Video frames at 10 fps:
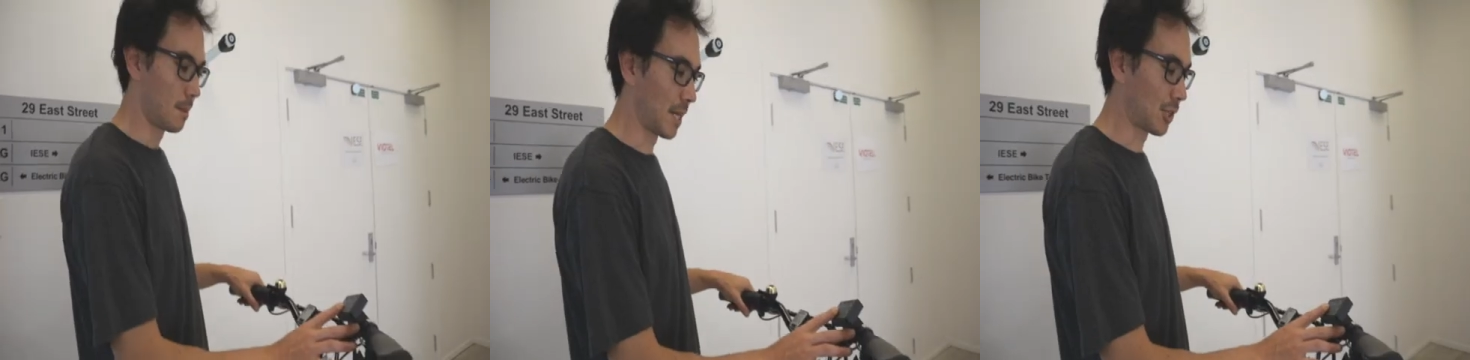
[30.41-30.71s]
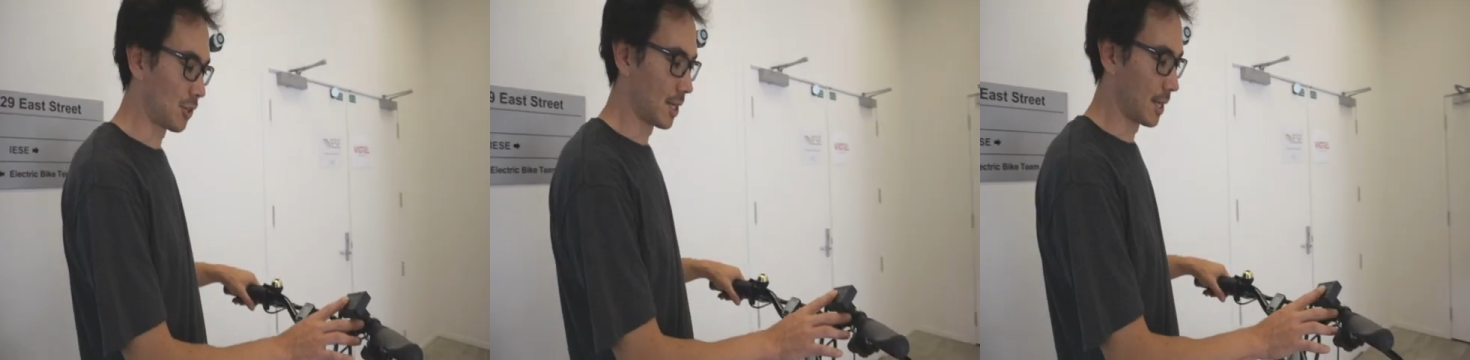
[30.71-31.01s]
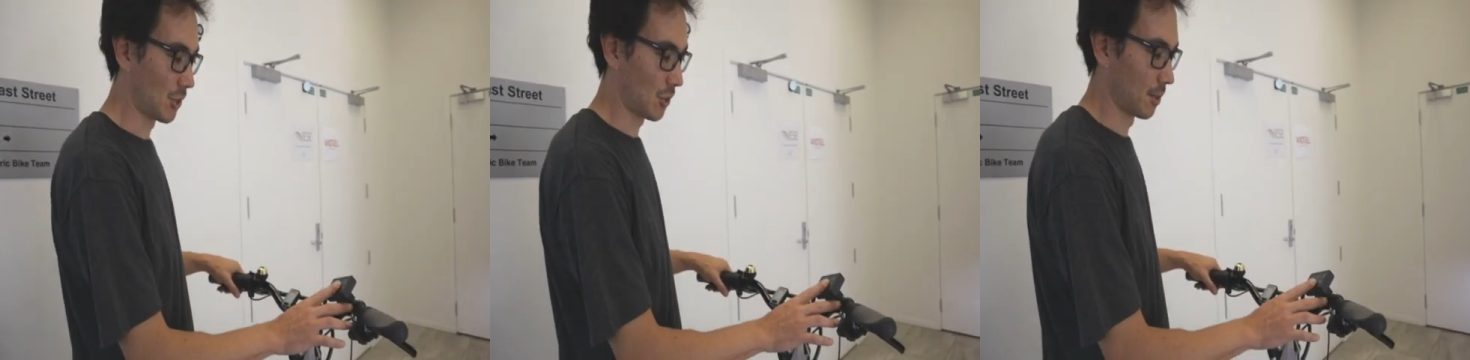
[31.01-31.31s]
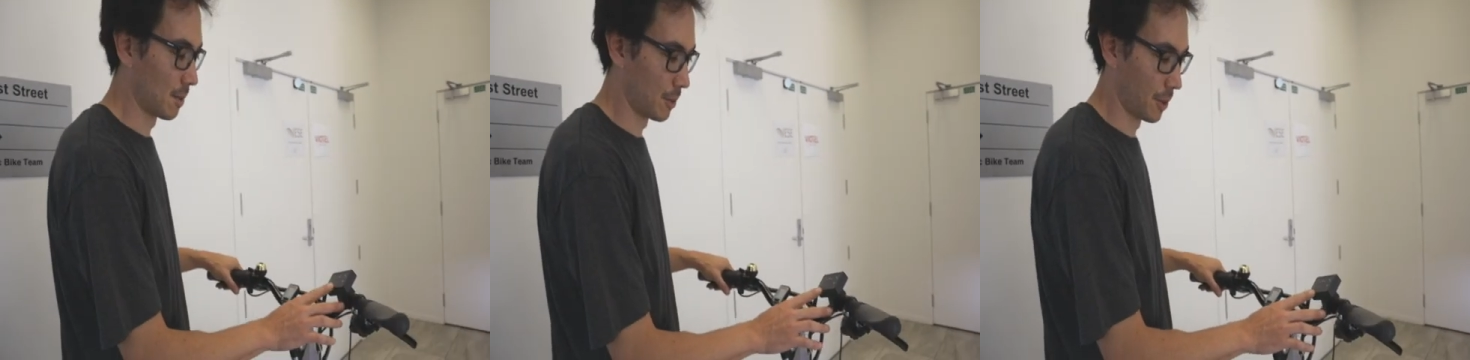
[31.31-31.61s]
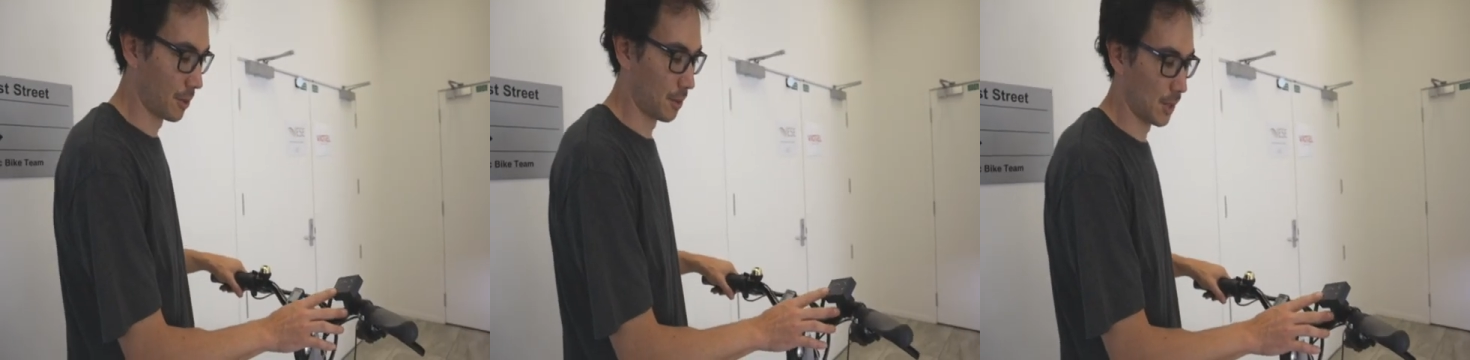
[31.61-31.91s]
The battery gauge screen will
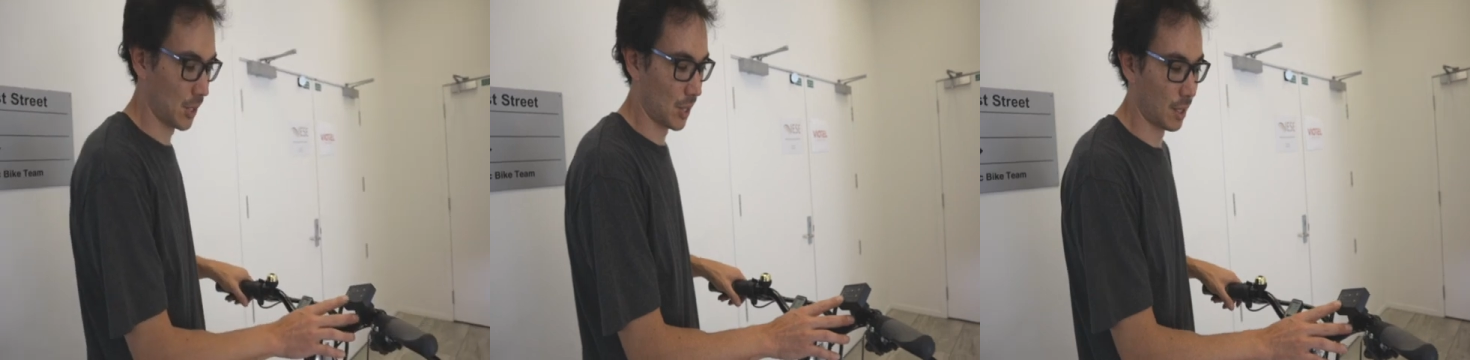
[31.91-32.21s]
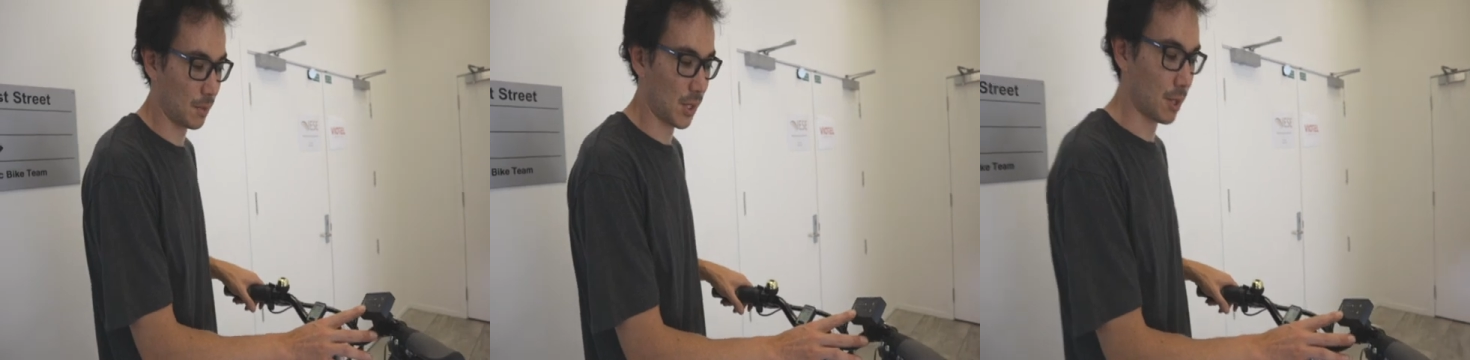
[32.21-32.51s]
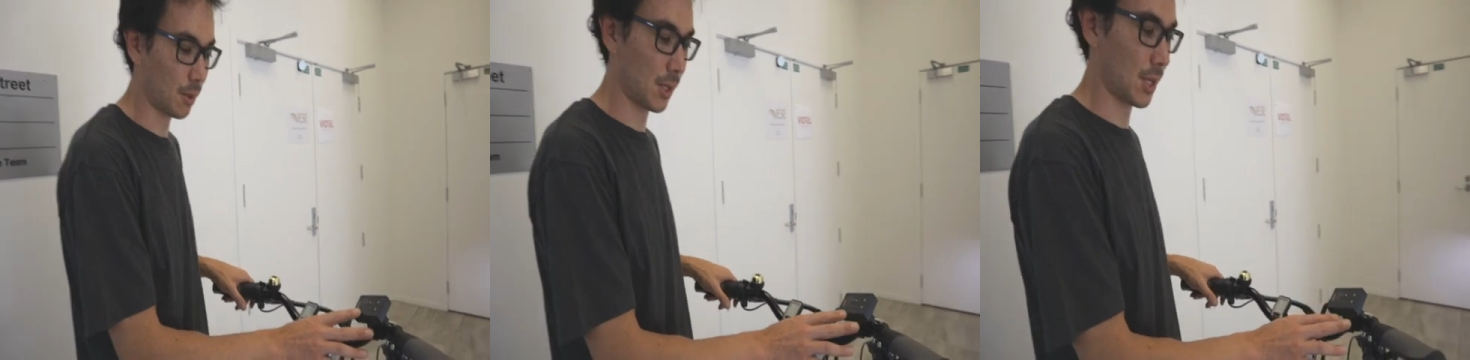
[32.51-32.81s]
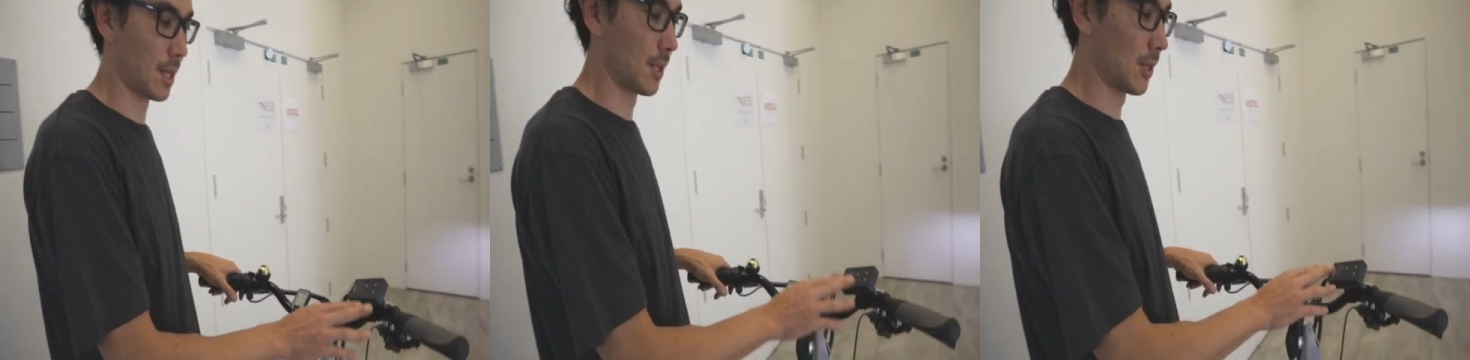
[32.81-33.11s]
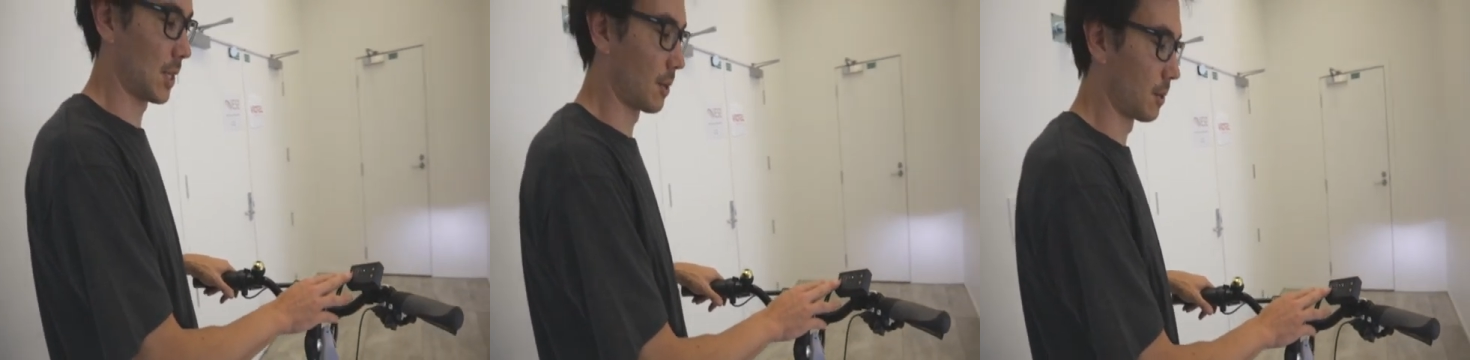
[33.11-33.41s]
go through a startup sequence and then
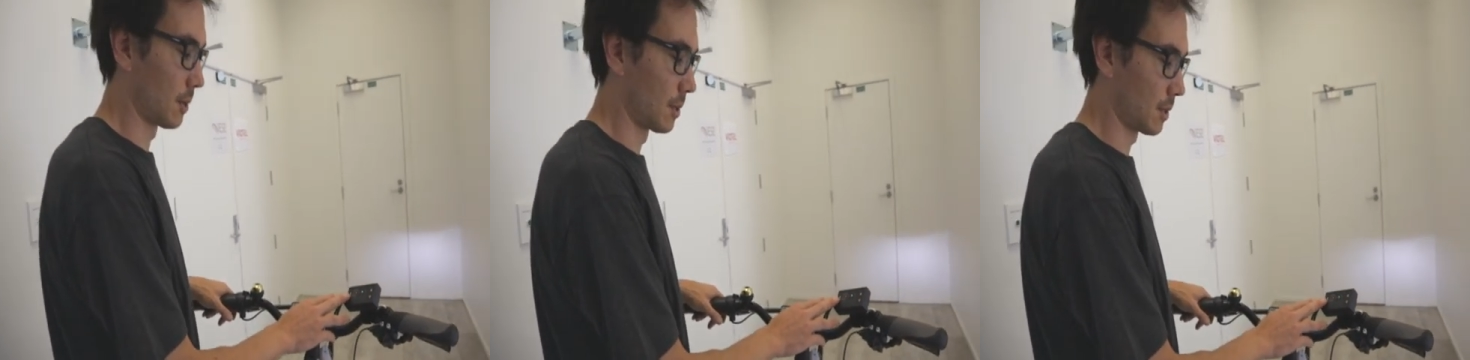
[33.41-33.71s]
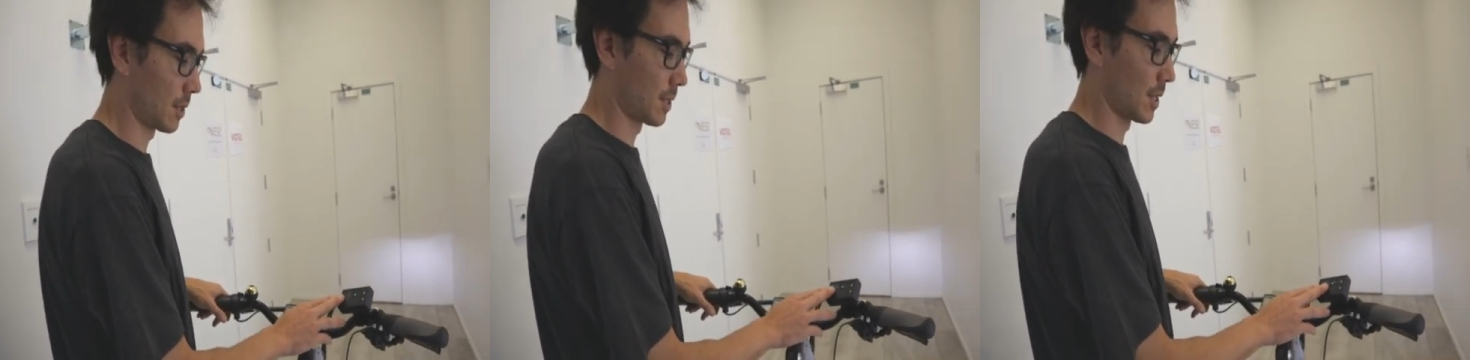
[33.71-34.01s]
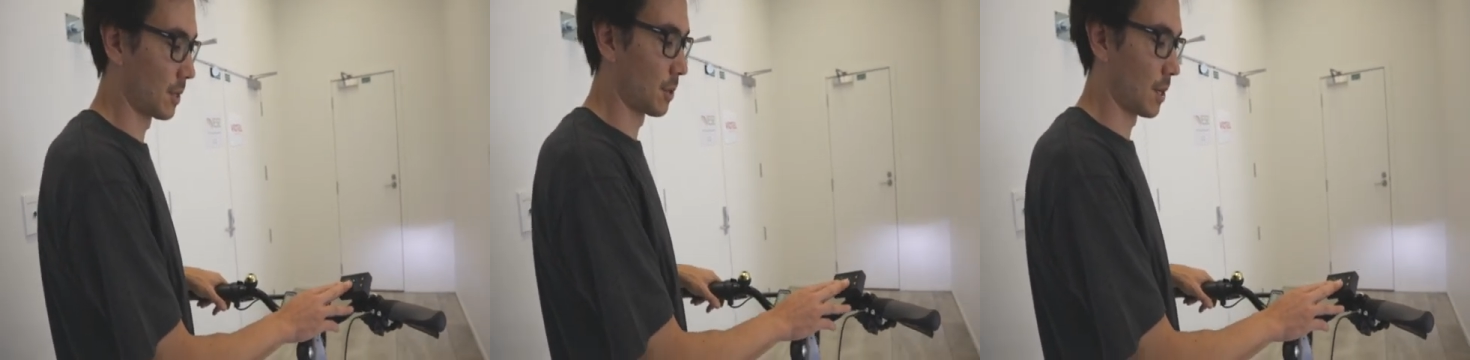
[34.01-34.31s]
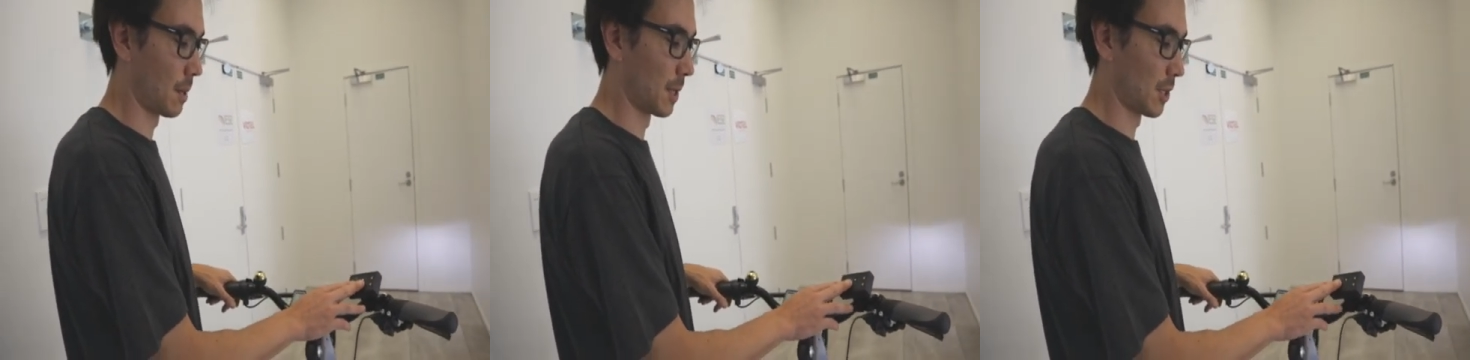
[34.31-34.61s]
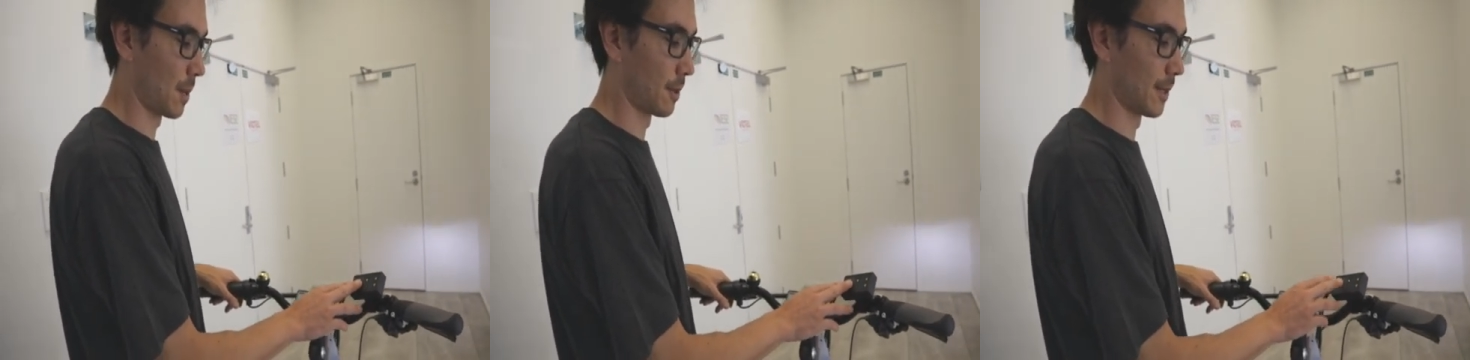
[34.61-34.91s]
settle to tell you how
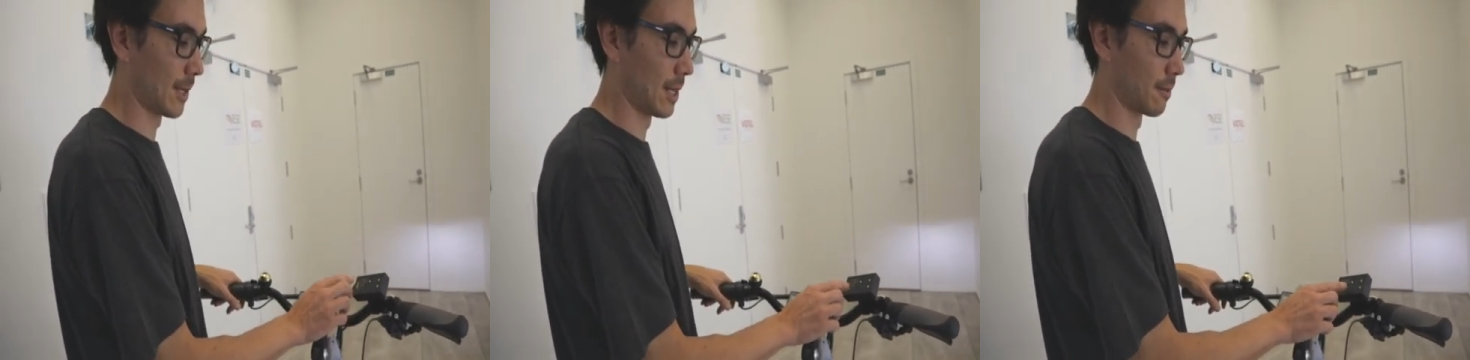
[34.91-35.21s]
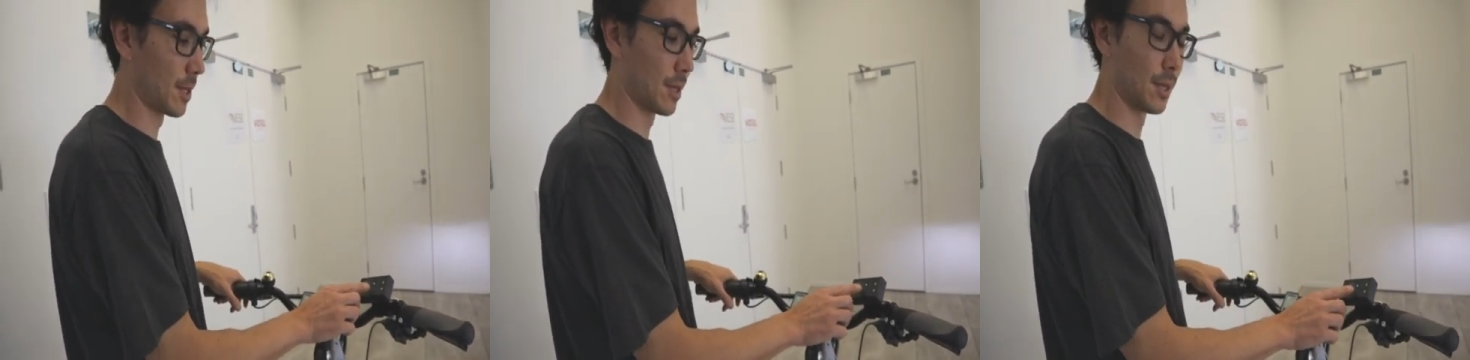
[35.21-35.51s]
much battery is left.